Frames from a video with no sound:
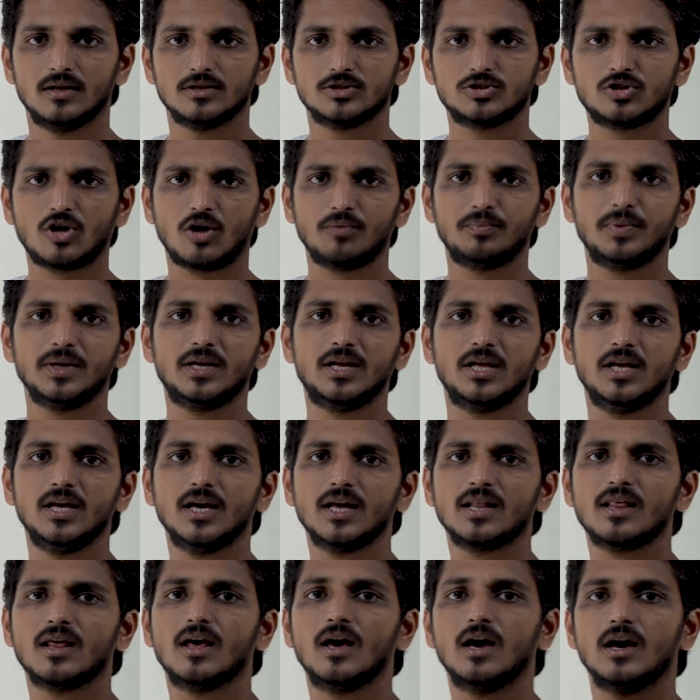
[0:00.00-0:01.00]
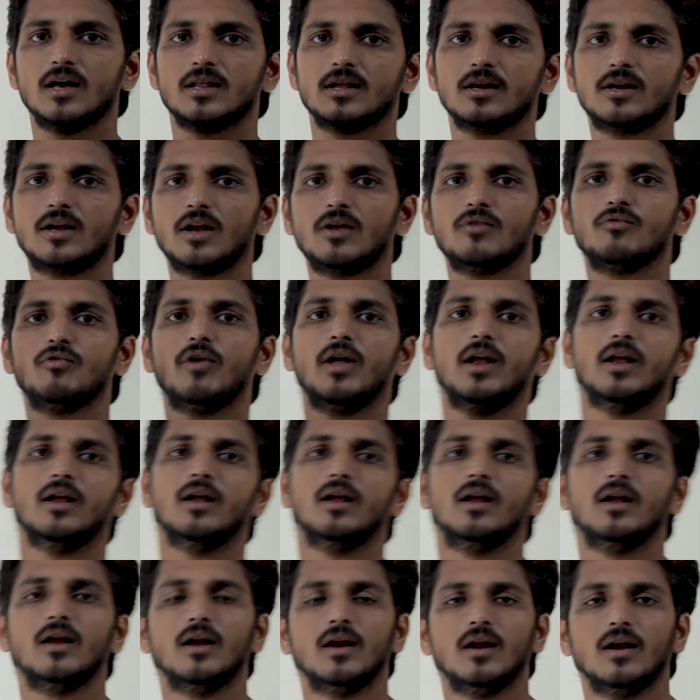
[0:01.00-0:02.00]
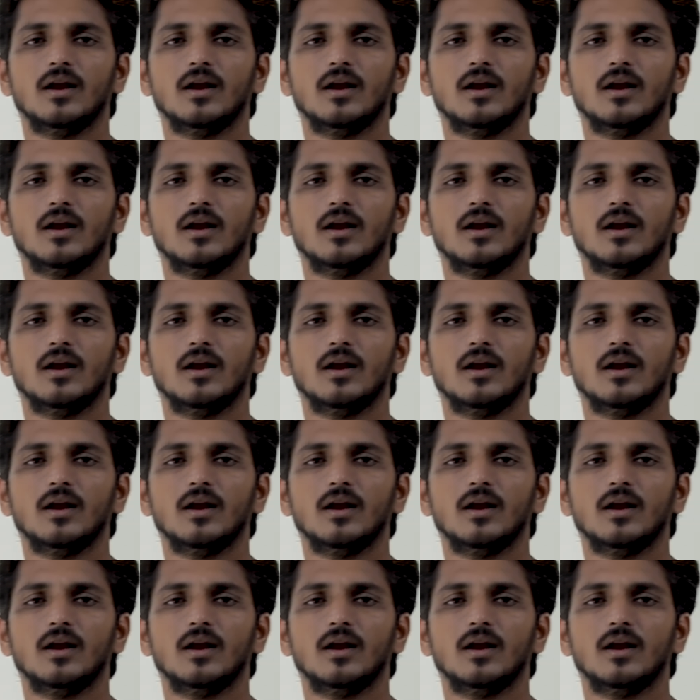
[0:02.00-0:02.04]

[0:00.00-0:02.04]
Stop it here, return 1.